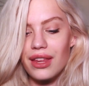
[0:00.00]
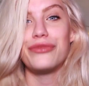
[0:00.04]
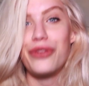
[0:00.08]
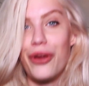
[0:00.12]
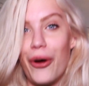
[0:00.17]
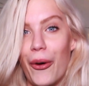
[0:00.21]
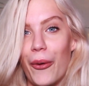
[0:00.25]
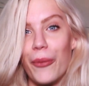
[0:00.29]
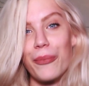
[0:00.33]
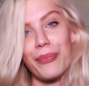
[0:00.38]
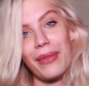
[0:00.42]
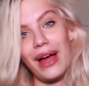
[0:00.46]

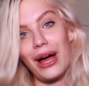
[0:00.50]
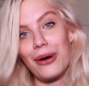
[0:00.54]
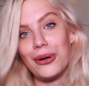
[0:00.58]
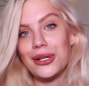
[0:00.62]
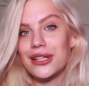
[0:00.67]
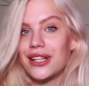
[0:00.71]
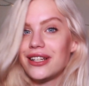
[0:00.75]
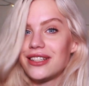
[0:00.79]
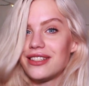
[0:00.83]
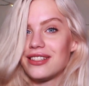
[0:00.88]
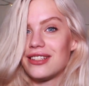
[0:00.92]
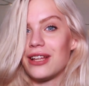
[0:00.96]
No, I
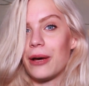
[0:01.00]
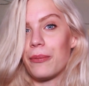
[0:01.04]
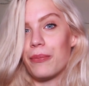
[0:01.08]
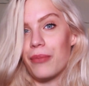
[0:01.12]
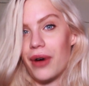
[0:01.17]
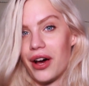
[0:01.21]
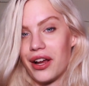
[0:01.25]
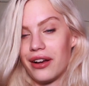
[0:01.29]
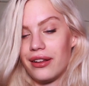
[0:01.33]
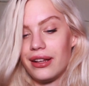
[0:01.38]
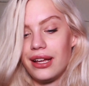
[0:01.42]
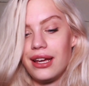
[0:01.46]
will not stop
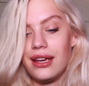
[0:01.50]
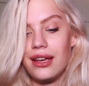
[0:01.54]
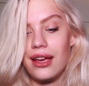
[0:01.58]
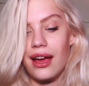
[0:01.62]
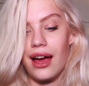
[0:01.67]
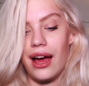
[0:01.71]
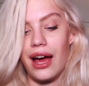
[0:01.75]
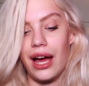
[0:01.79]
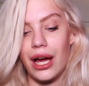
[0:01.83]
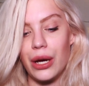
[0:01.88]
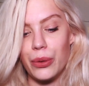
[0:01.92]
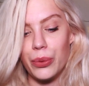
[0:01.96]

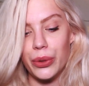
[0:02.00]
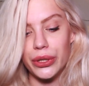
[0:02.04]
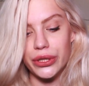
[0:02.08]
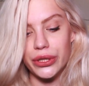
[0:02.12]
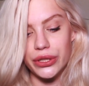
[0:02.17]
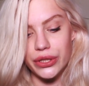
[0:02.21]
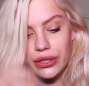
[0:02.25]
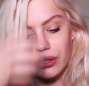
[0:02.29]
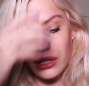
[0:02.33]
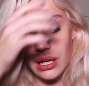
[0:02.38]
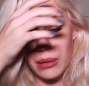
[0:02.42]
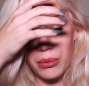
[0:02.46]
modeling.
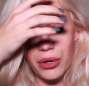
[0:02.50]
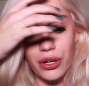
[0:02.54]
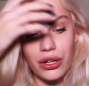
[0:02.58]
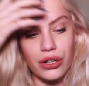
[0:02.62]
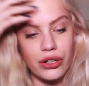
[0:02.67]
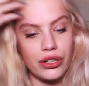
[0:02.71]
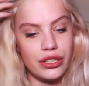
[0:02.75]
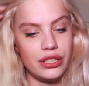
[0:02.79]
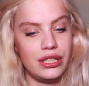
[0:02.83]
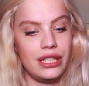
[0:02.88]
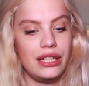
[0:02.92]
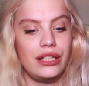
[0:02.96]
I'm gonna
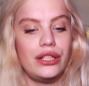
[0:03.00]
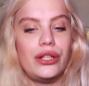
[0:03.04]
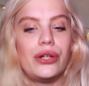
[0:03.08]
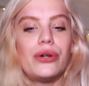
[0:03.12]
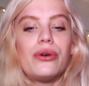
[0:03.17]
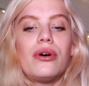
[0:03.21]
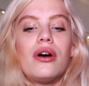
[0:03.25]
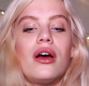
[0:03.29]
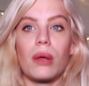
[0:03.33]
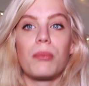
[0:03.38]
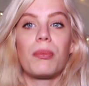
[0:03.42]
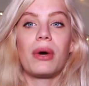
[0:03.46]

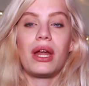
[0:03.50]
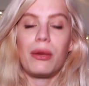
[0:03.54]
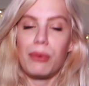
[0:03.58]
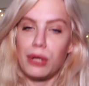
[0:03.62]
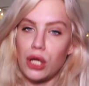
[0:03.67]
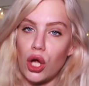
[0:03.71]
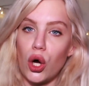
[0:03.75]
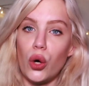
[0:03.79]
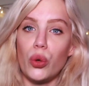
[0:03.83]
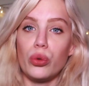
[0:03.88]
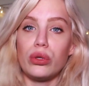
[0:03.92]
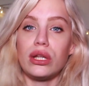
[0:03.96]
continue, but I
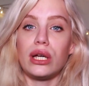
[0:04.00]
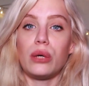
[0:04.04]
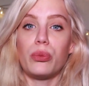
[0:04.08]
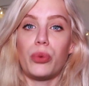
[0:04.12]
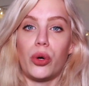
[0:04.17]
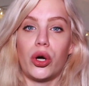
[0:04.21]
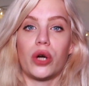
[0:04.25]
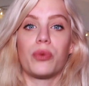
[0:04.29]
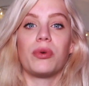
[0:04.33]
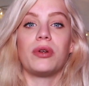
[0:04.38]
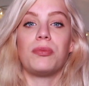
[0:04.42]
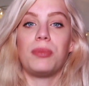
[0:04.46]
will only
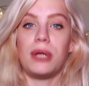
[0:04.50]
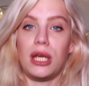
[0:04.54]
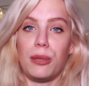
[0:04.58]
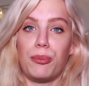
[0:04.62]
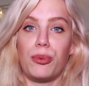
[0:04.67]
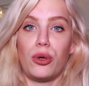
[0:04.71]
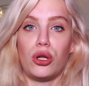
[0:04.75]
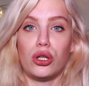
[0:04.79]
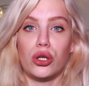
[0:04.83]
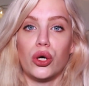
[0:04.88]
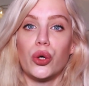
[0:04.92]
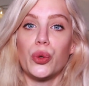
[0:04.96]
work with
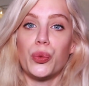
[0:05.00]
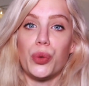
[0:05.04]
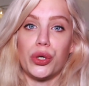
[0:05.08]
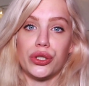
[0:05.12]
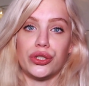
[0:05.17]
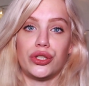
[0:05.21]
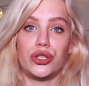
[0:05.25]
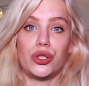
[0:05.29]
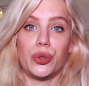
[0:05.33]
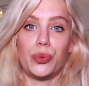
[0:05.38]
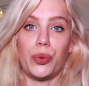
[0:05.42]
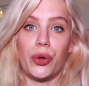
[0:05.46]
people who
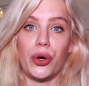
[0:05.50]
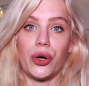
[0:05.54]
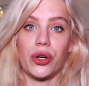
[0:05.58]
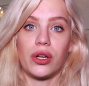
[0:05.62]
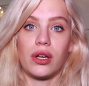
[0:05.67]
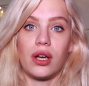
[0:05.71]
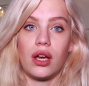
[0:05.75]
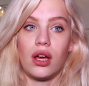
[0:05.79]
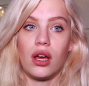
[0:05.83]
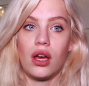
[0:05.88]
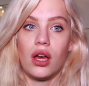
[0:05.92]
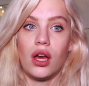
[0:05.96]
wants to
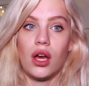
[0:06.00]
work